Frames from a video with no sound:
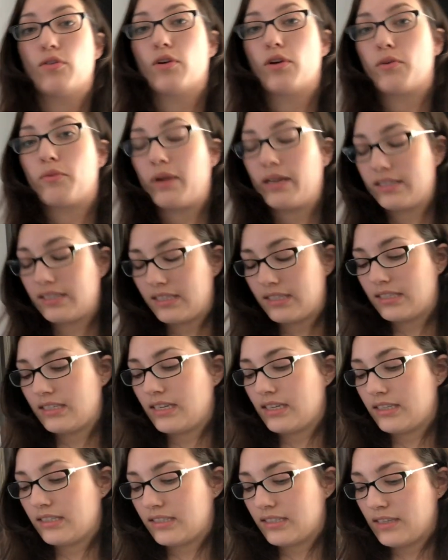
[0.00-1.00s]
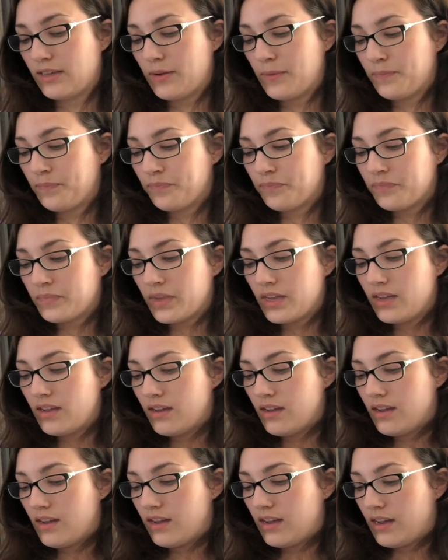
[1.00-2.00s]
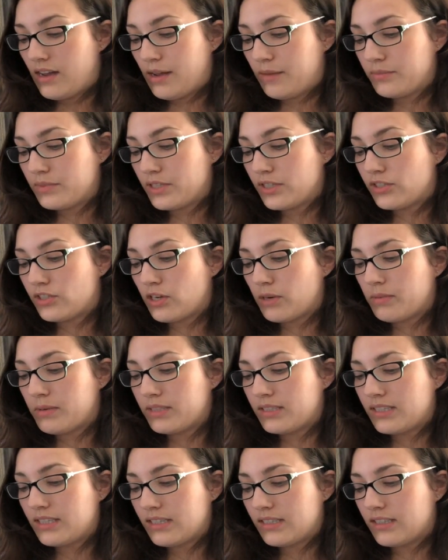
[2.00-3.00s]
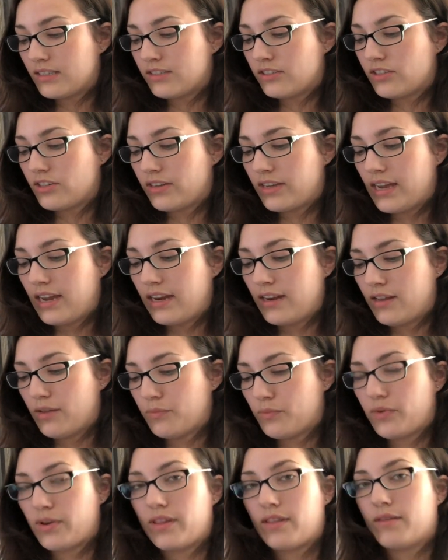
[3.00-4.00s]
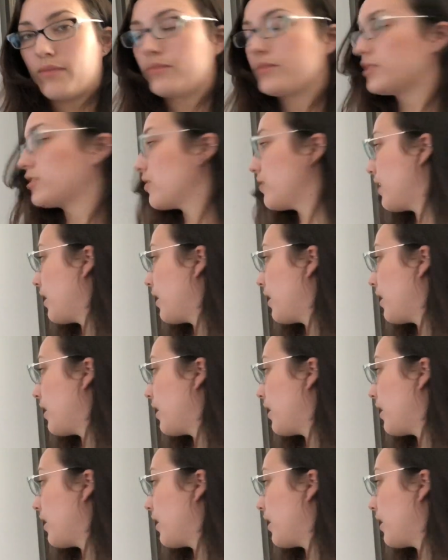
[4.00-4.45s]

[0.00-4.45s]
or restlessness. Disturbances in circadian rhythm, so